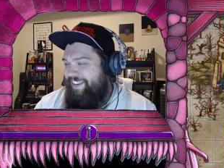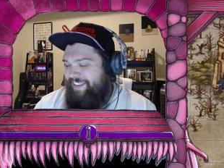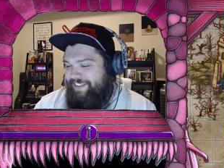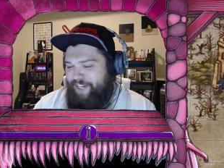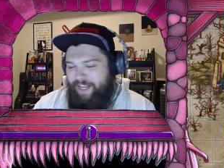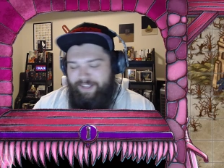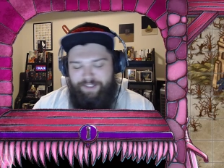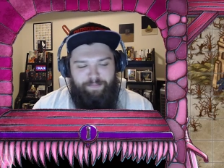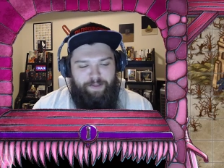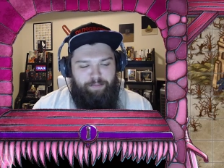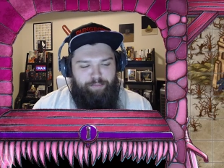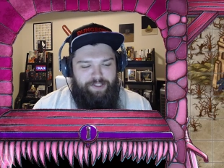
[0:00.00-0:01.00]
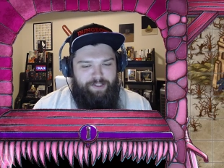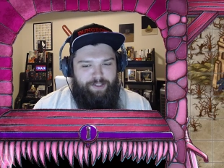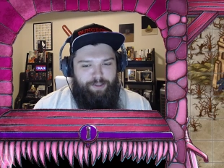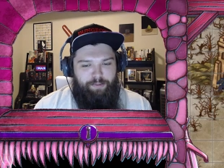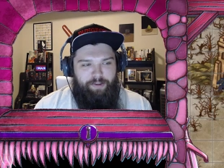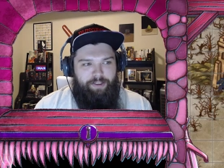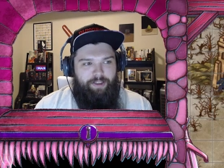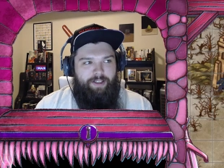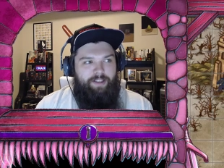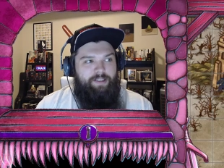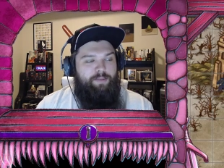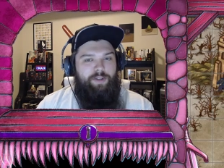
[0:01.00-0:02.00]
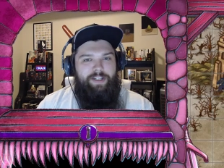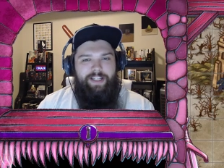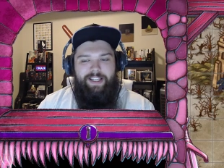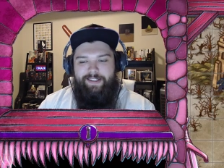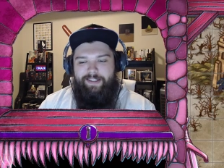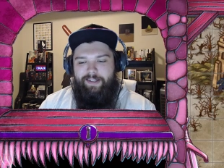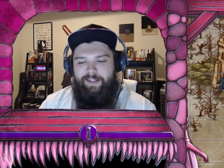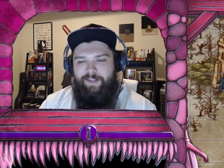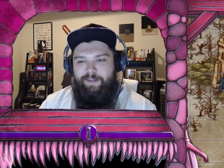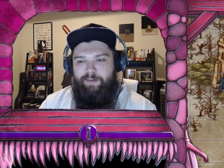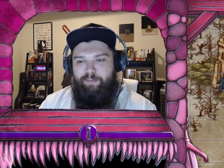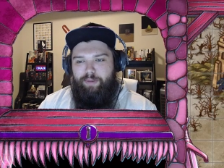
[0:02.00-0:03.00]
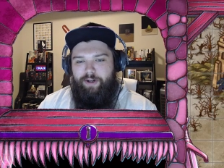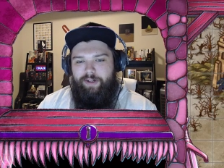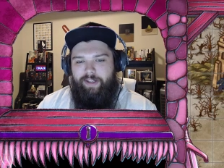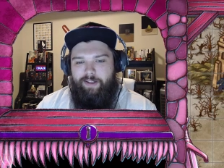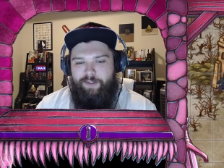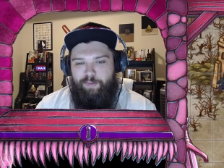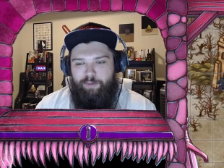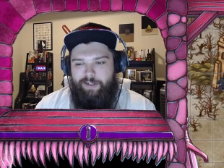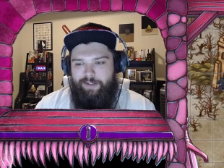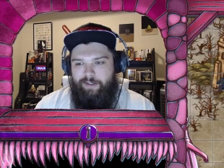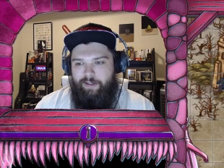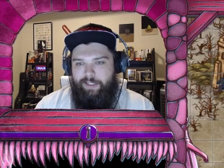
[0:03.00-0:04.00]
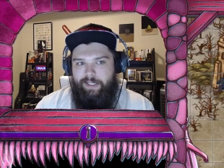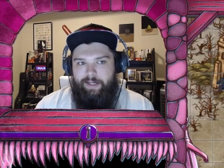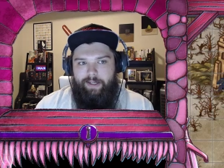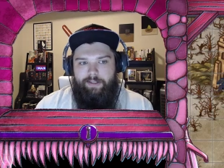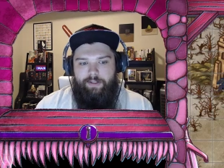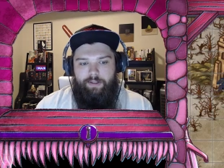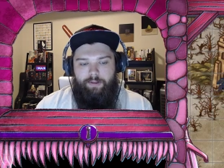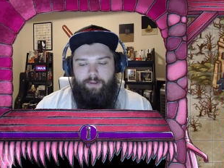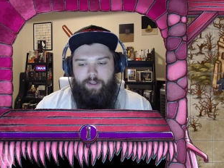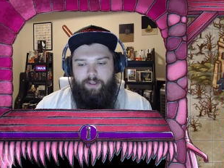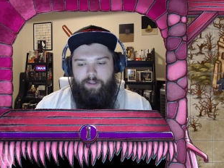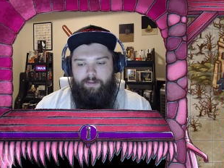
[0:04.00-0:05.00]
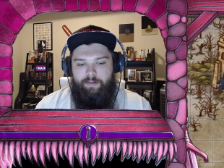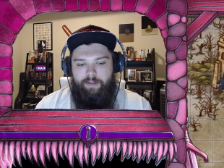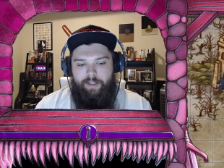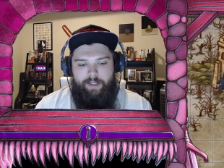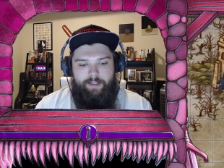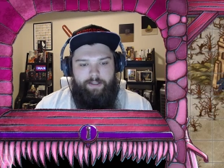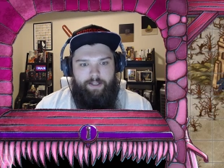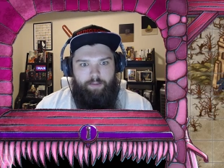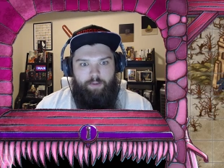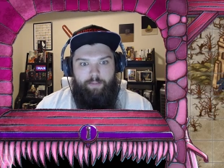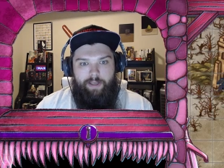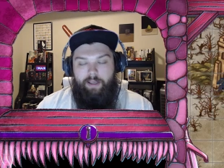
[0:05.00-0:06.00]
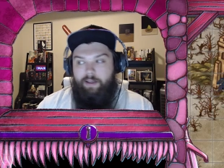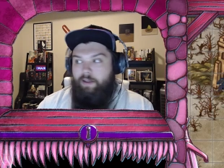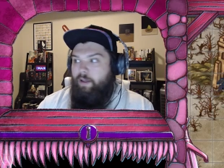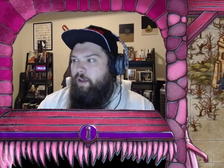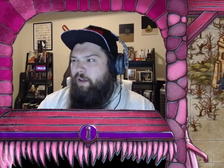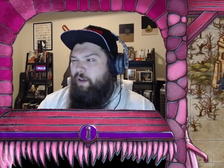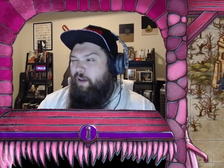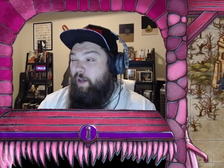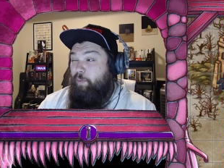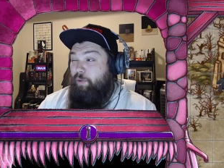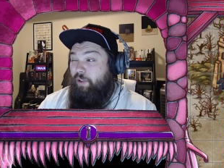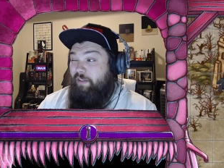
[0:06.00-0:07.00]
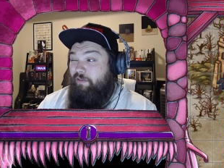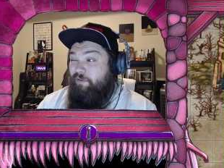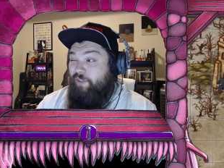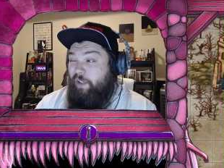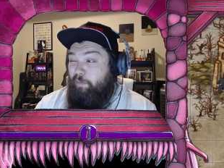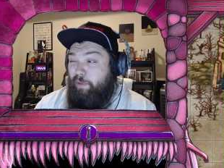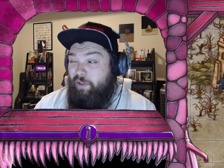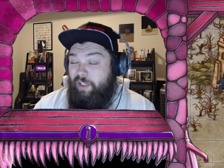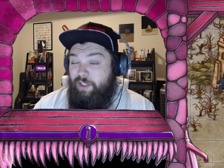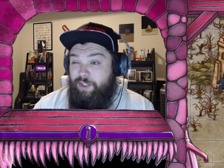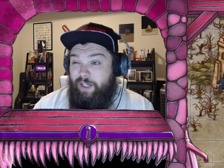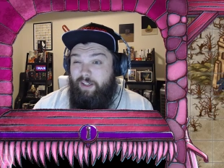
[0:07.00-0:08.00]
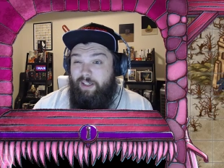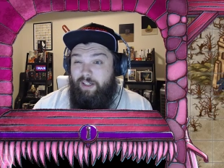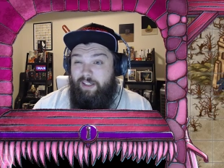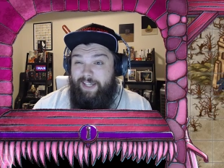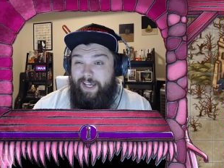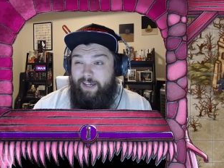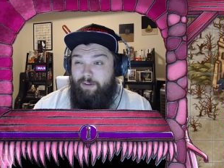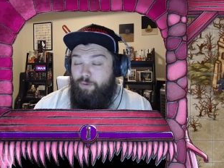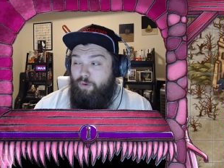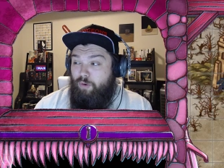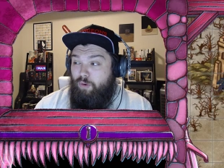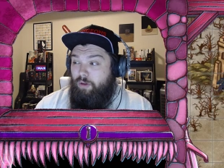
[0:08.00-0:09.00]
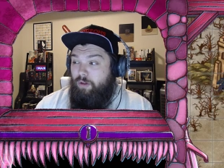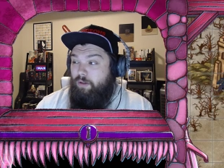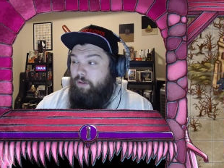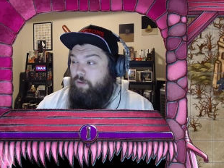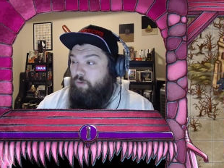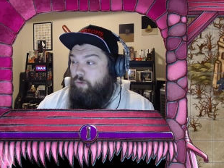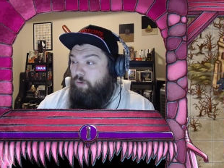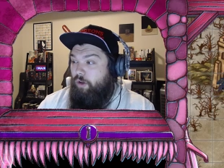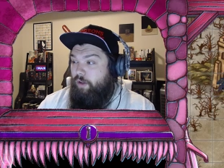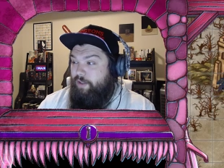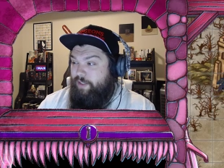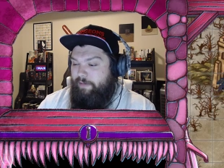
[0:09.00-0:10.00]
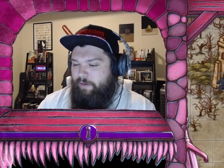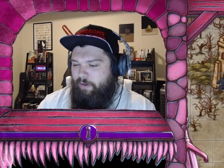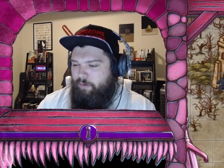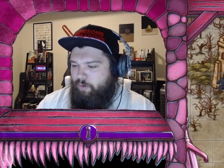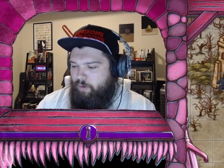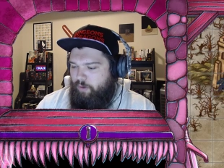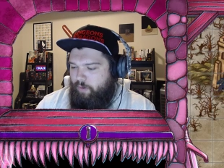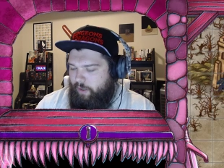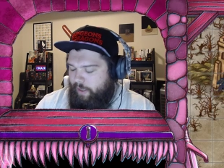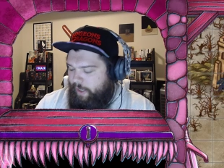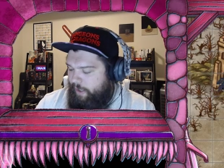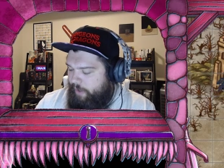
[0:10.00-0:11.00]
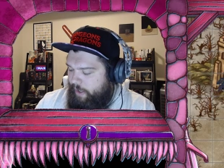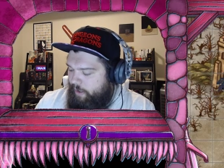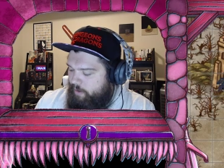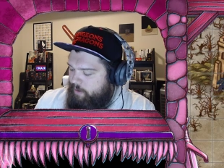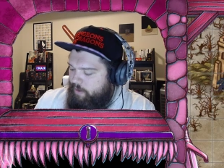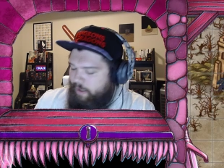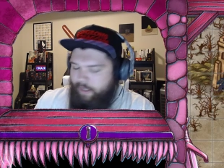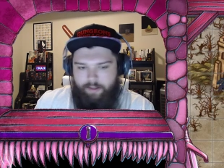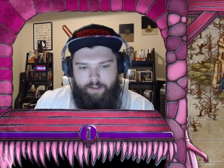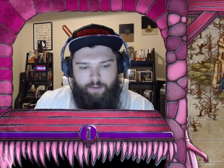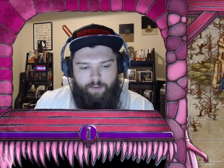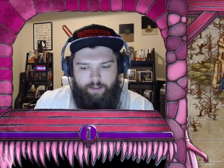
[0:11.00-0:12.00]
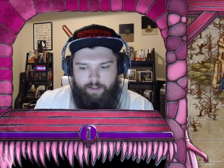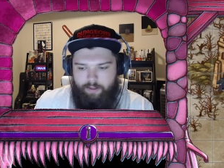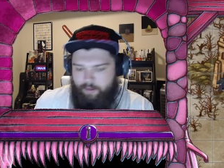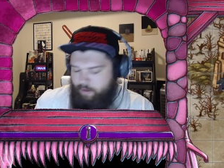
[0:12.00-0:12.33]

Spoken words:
Chad, you've been bestowed with 1d6 bardic inspiration die. So the next time you make, I believe, an ability check, an attack roll, or a saving throw, you can add that die to it.